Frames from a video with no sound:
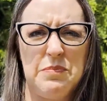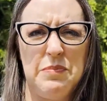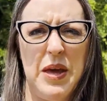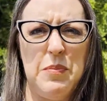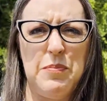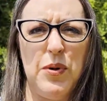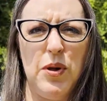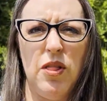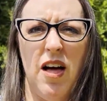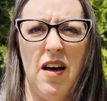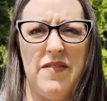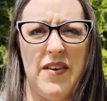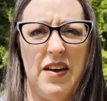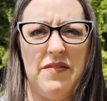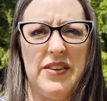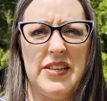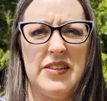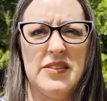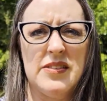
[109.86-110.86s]
people love
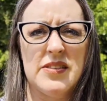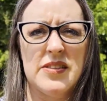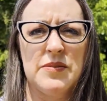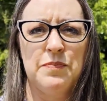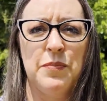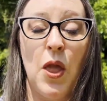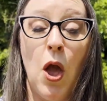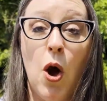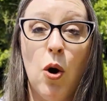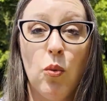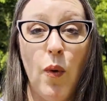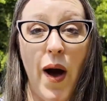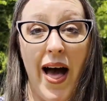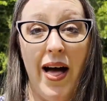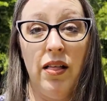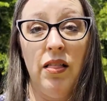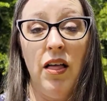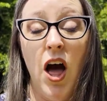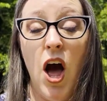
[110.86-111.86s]
Evans?
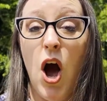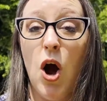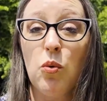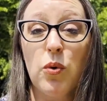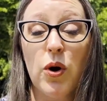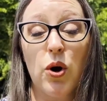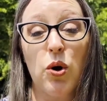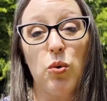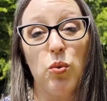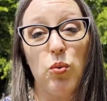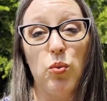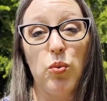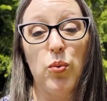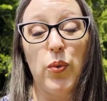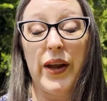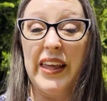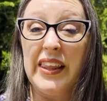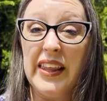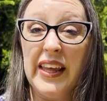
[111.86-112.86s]
Well, we're
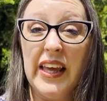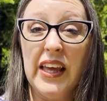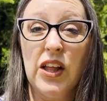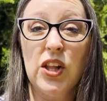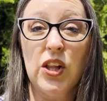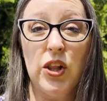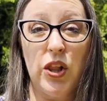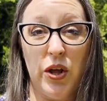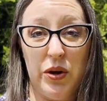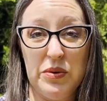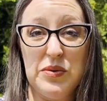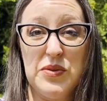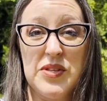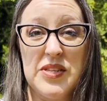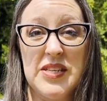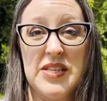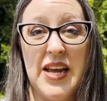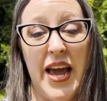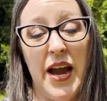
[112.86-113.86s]
really close
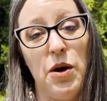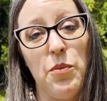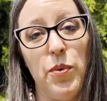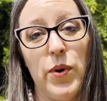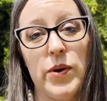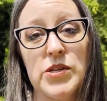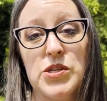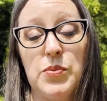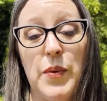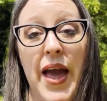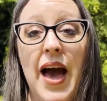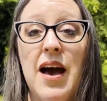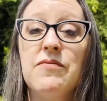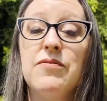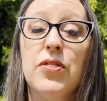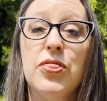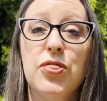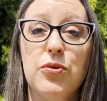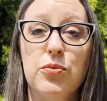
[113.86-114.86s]
to airports. We
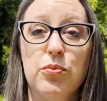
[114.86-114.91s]
have the